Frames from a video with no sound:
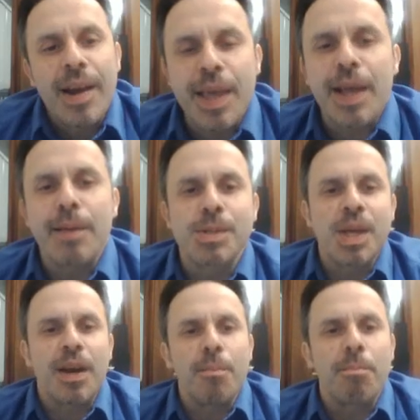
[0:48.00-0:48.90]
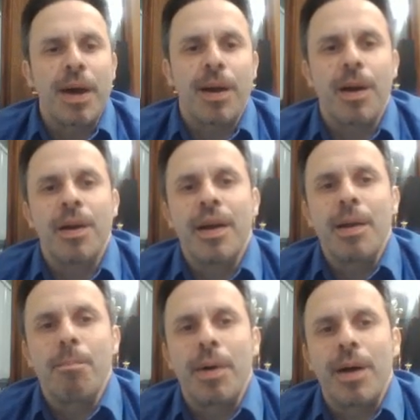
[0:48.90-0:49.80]
And he keeps getting better
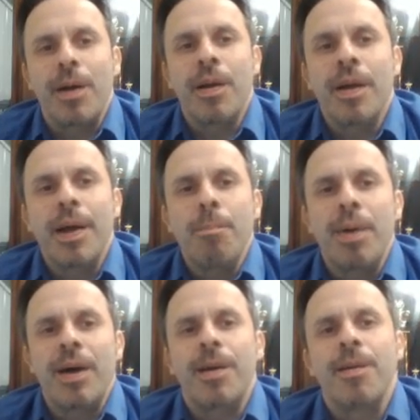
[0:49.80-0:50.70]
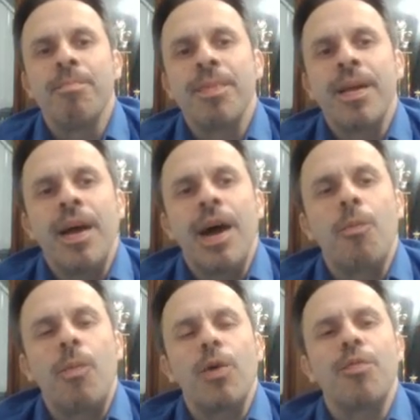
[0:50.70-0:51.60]
and better and better.
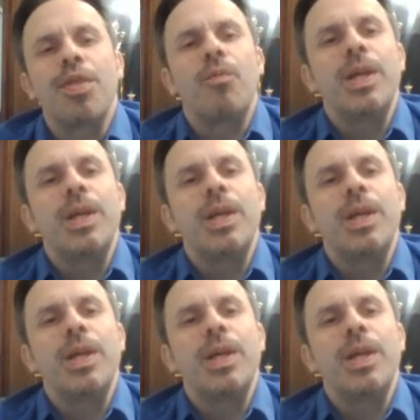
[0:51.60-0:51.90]
And one of the